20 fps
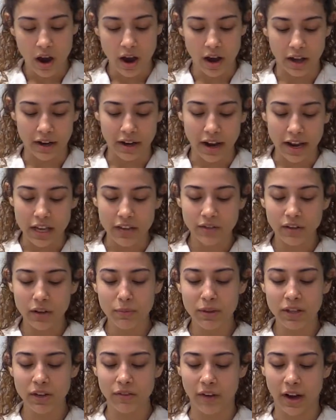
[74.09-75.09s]
naive
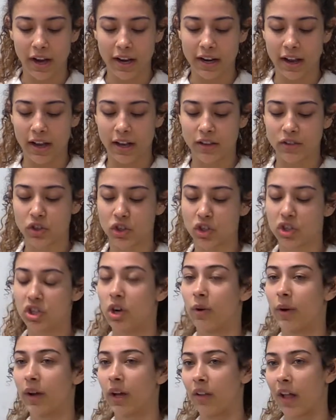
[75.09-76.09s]
can be defined as
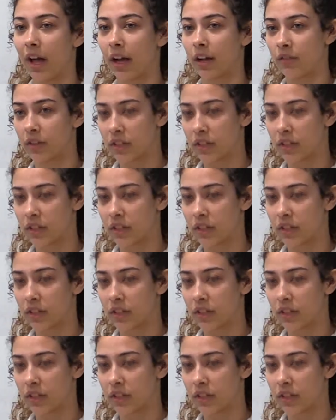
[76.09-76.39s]
showing a lack